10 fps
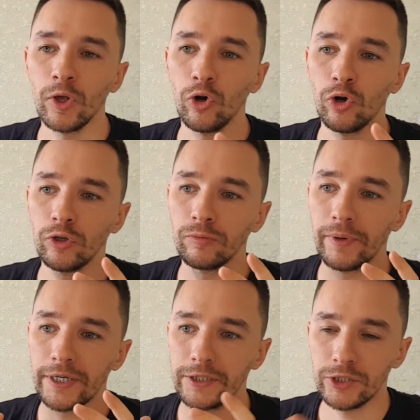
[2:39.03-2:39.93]
on
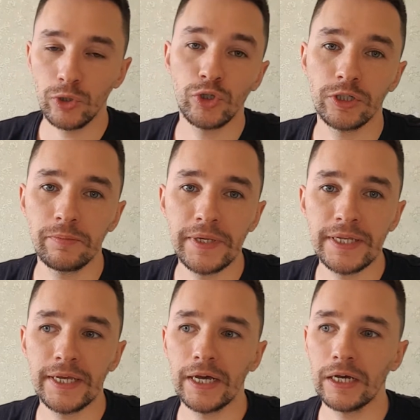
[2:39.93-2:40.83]
my social
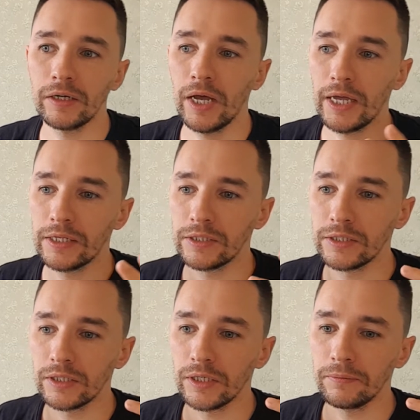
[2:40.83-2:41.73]
media,
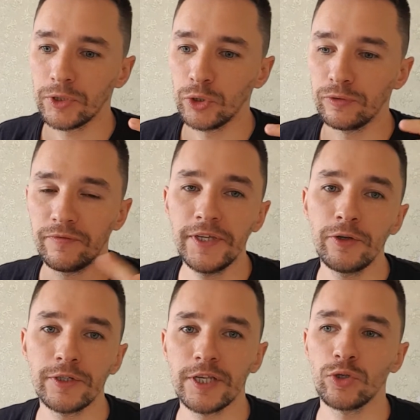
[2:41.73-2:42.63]
and shoot
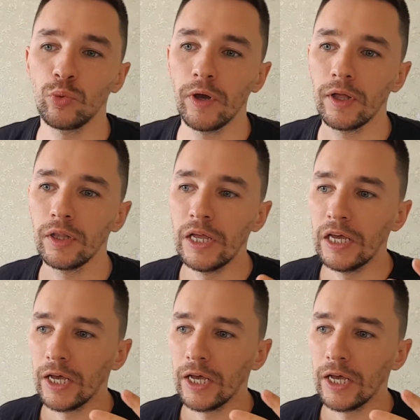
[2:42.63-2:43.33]
videos as well,